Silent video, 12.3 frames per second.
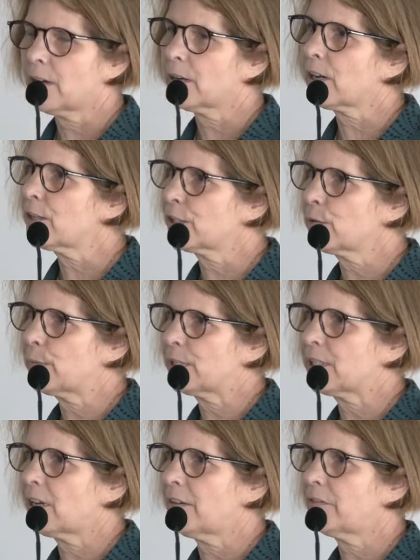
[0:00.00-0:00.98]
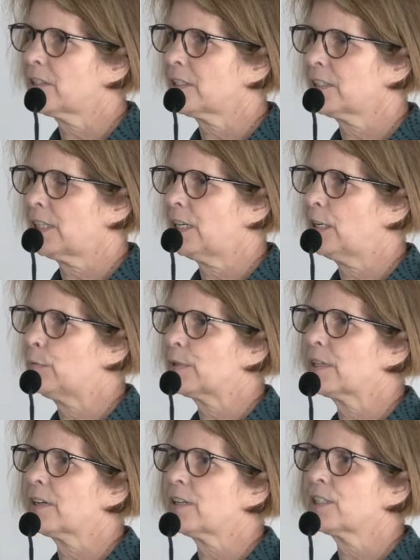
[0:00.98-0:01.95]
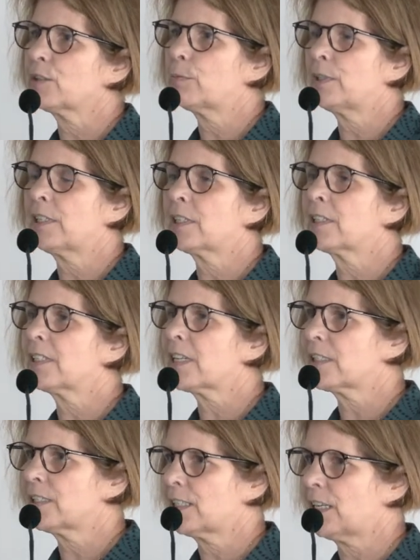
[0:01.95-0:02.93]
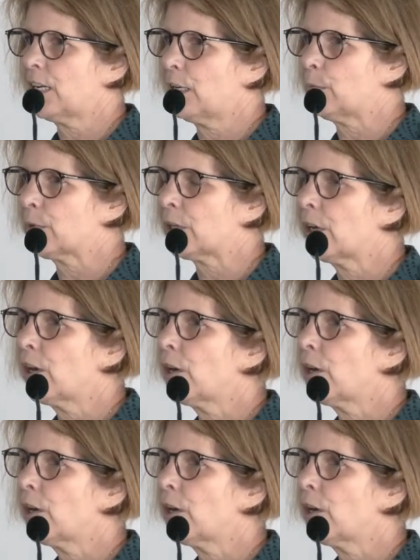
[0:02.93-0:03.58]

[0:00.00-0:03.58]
customer service teams and customer success teams